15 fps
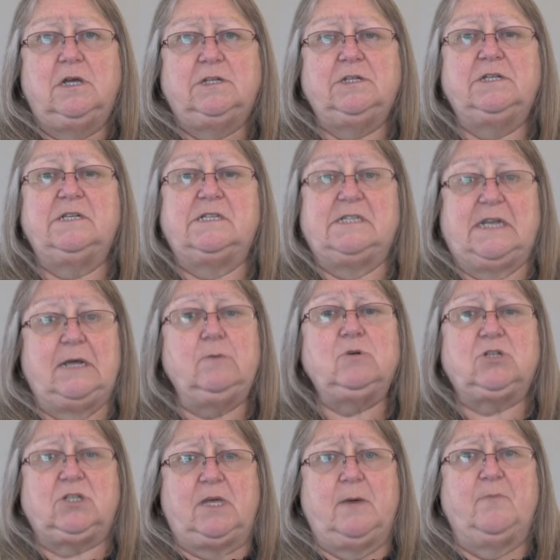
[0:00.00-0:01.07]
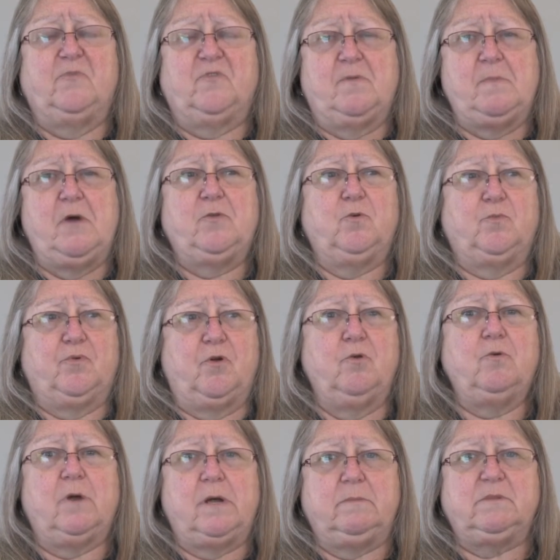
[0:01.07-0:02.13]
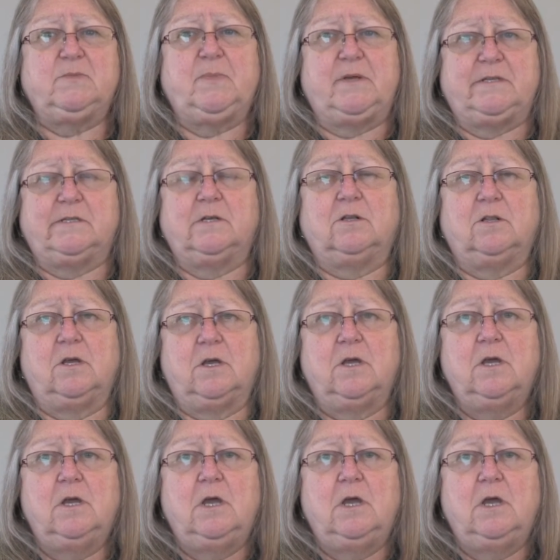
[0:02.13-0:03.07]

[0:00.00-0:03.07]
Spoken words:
to distinguish them from other programs, basically.